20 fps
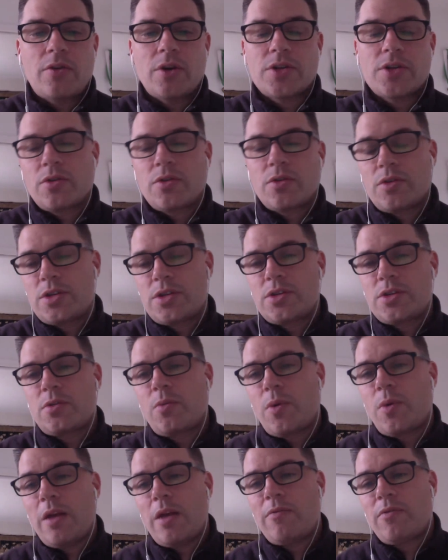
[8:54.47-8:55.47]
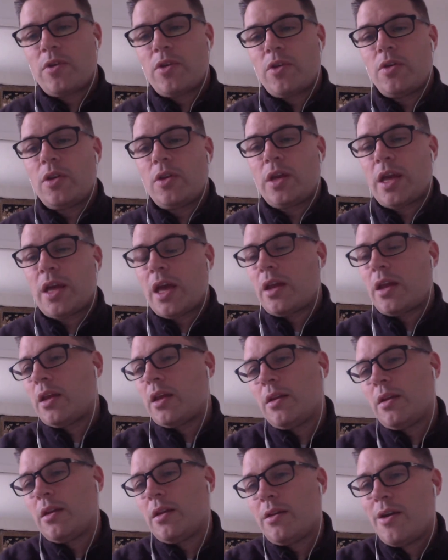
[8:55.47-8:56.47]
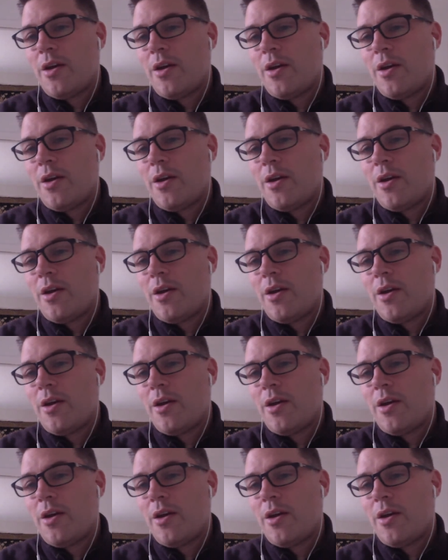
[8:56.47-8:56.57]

So this is a way for you to get in